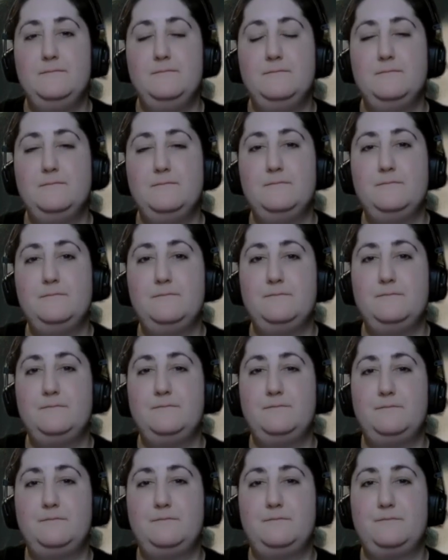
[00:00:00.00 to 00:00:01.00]

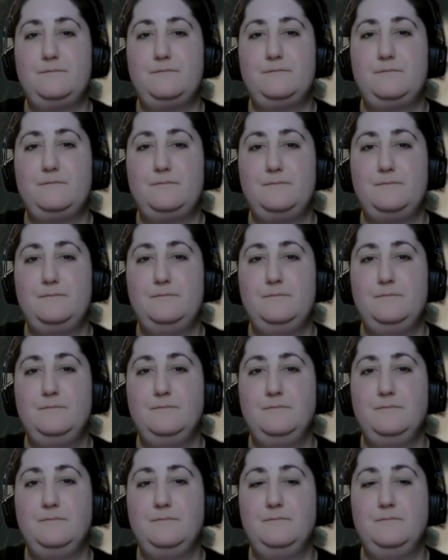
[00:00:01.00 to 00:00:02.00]

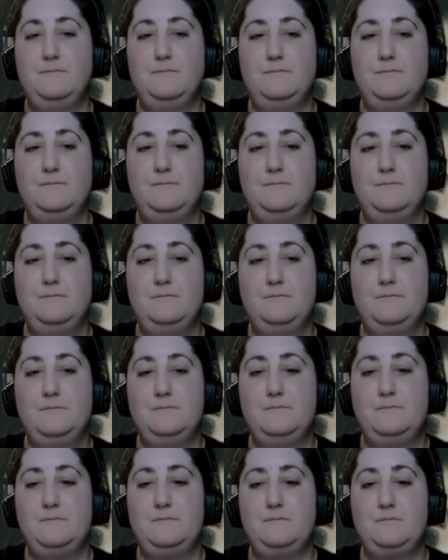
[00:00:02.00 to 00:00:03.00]

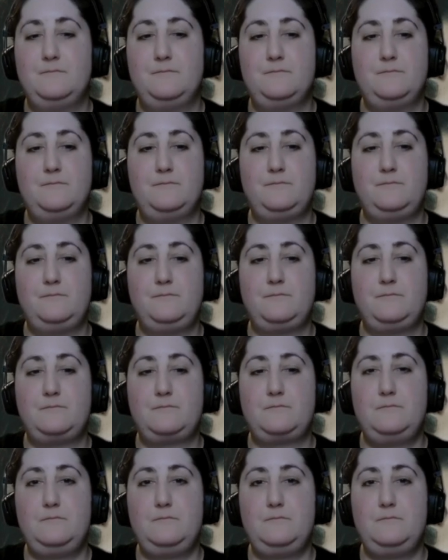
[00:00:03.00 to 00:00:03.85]
[no speech]